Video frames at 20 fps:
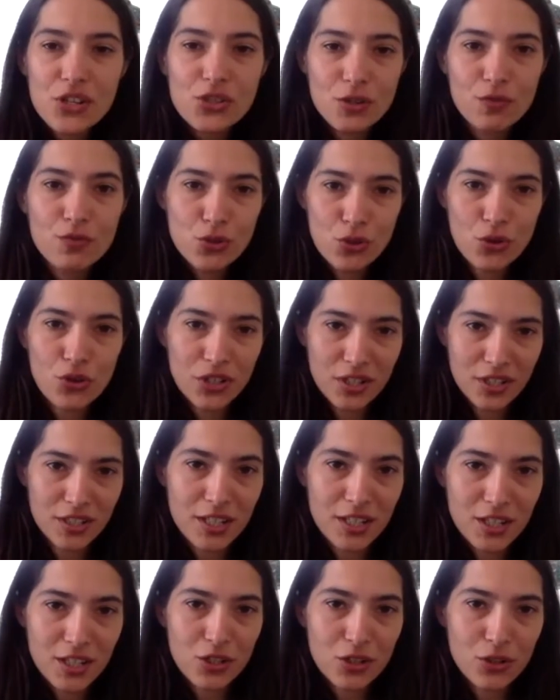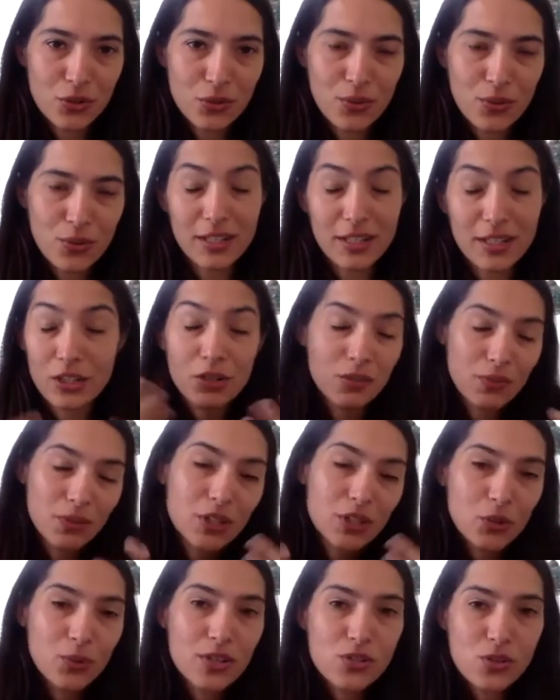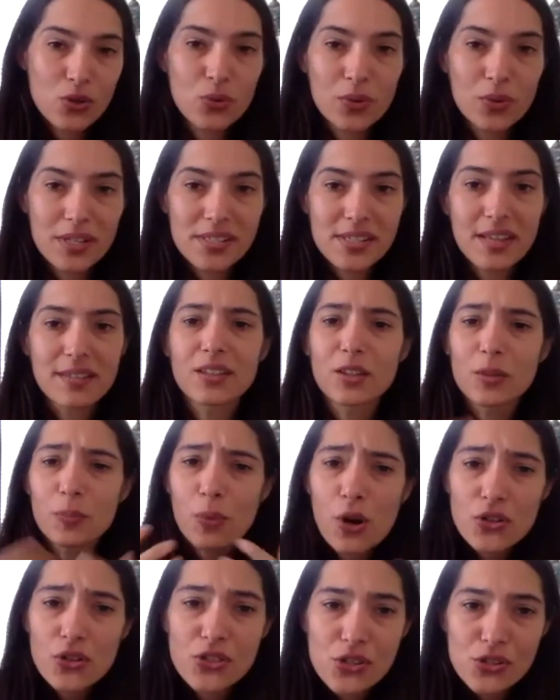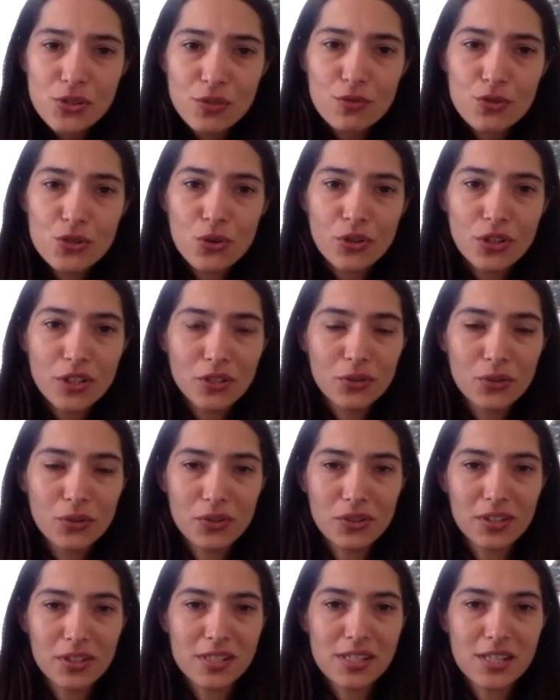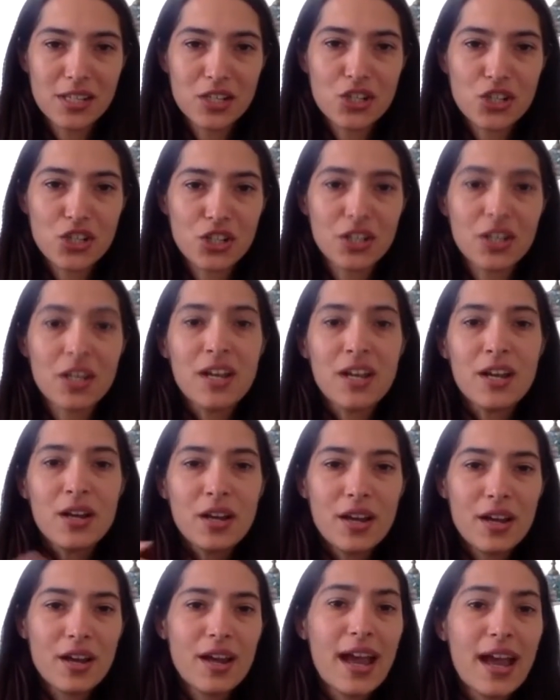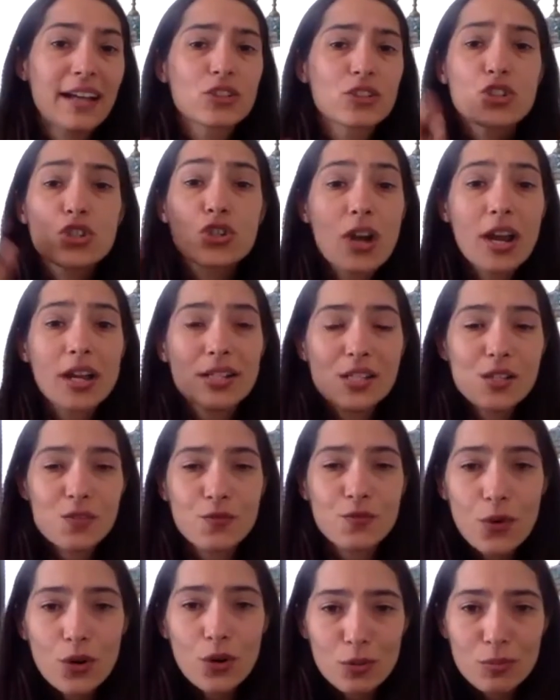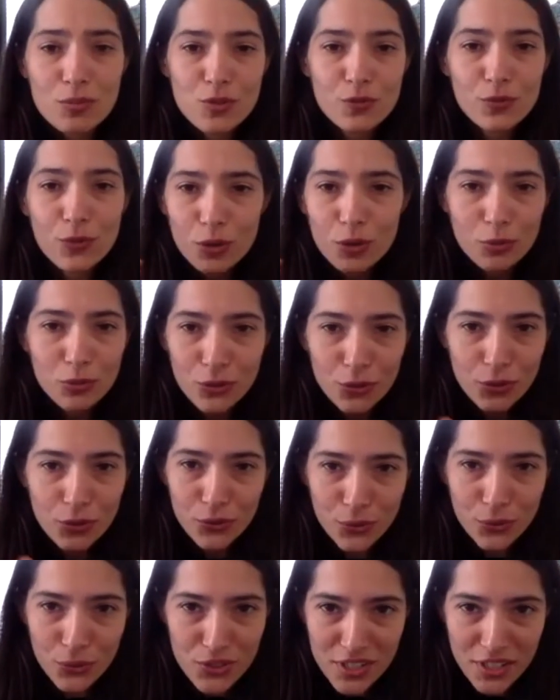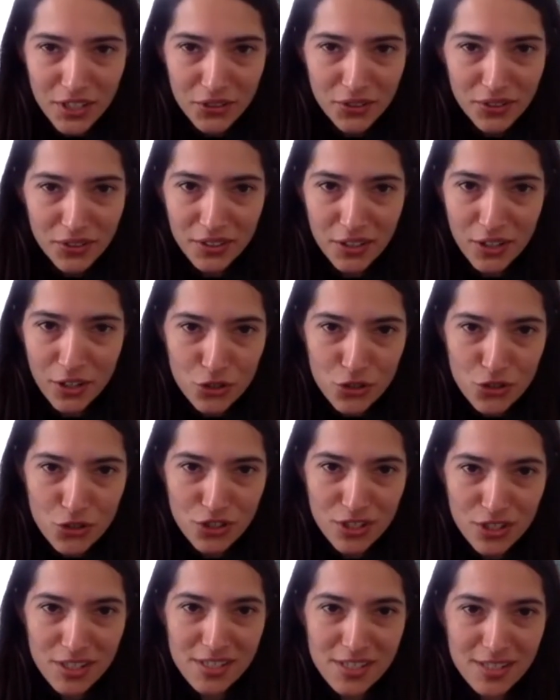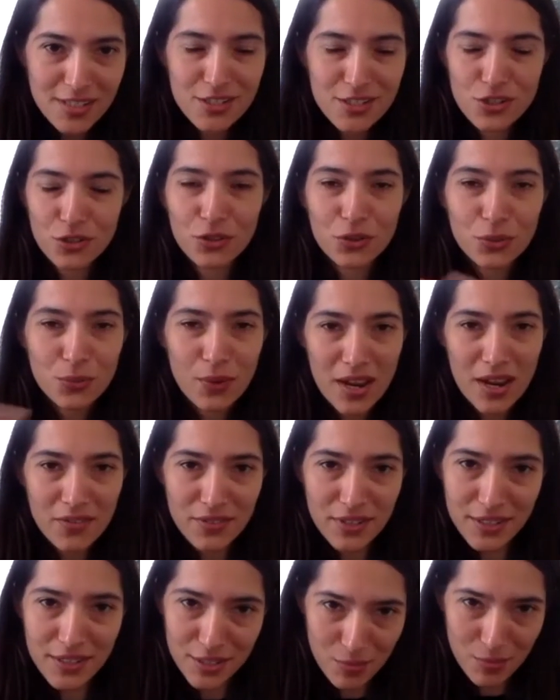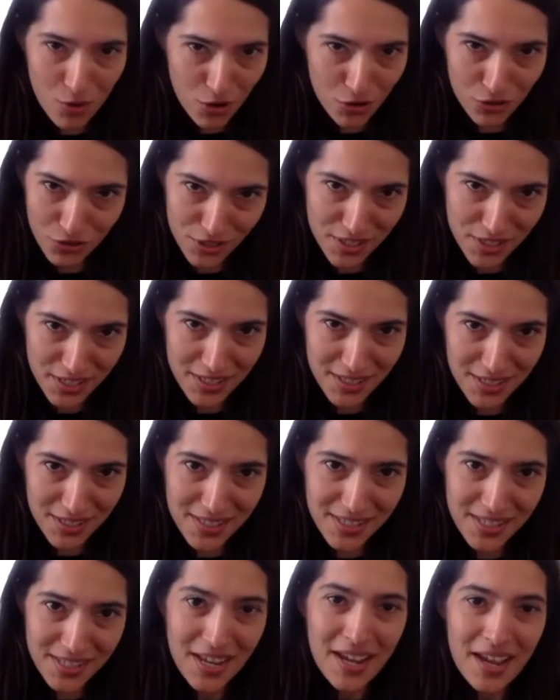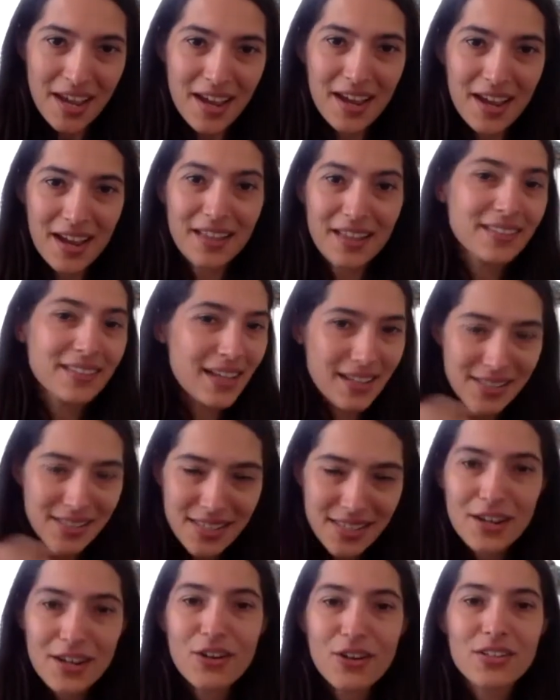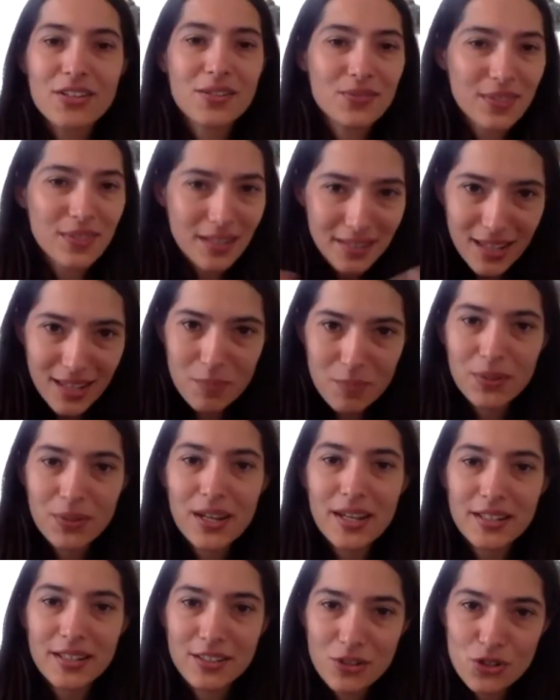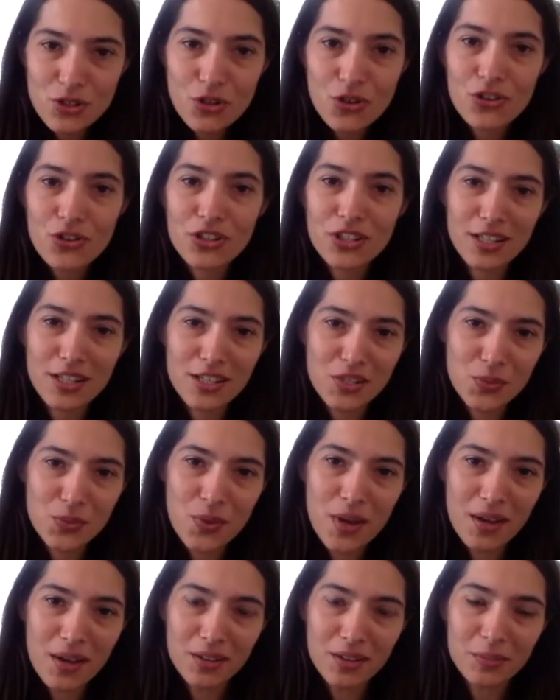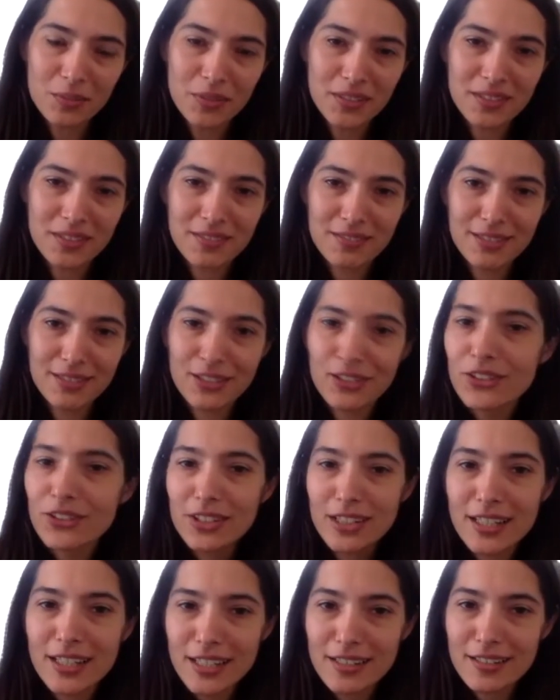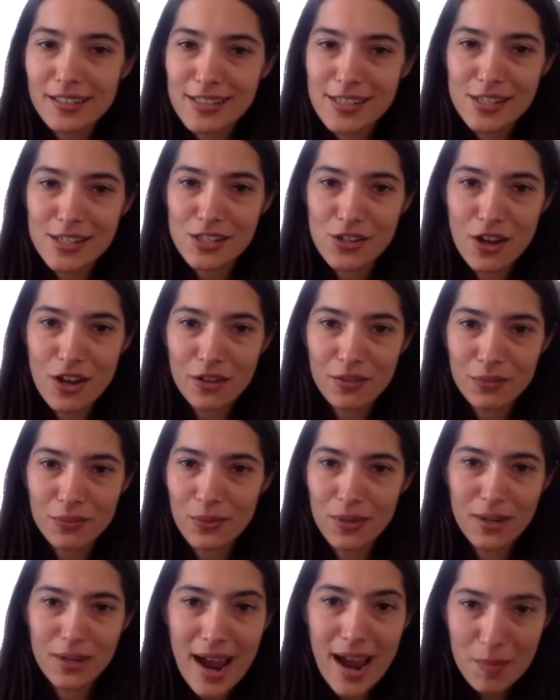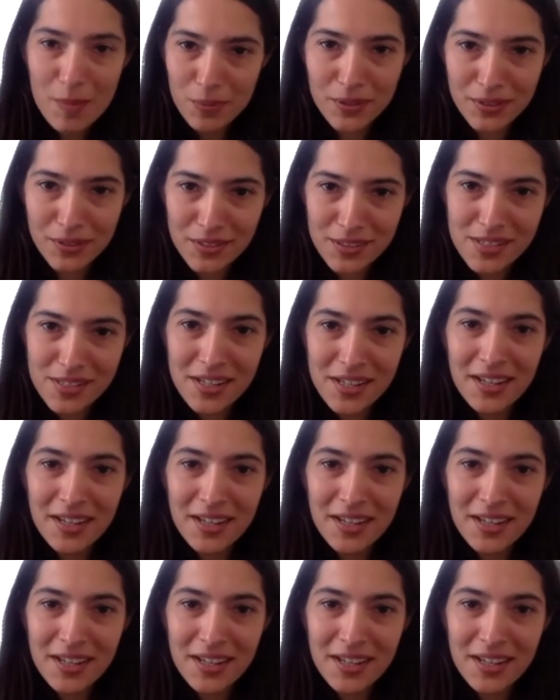of joining the EU, EU has always said the process of joining the organization had transformed former authoritarian countries into thriving democracies. And that is a narrative that they played in Turkey as well. But clearly, this is not what happened.